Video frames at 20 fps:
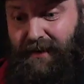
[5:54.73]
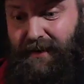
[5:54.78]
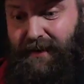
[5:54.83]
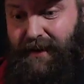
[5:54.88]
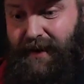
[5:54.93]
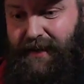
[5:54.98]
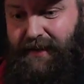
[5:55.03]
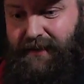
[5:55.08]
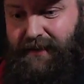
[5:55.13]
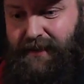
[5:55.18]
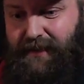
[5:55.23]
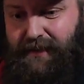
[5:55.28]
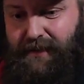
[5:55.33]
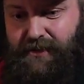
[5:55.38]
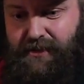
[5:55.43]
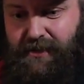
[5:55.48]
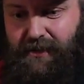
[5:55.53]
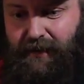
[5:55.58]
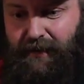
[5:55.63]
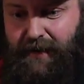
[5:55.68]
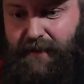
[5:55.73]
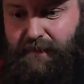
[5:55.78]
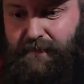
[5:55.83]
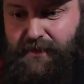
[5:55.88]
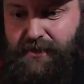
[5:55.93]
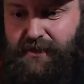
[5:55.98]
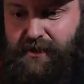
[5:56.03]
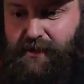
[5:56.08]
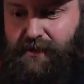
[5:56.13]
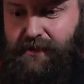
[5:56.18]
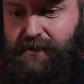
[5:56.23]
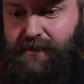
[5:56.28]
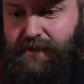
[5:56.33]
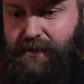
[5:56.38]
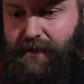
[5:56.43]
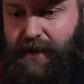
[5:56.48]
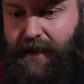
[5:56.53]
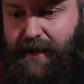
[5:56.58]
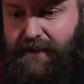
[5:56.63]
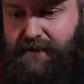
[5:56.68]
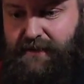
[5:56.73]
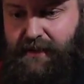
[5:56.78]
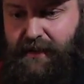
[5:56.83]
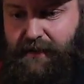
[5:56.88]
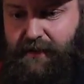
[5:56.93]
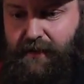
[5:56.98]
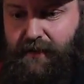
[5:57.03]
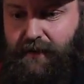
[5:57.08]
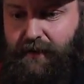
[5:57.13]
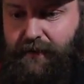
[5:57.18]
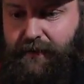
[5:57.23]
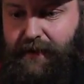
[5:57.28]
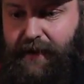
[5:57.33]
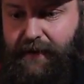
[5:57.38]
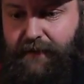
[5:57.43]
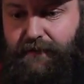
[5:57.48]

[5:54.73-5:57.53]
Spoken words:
And in the time since has undergone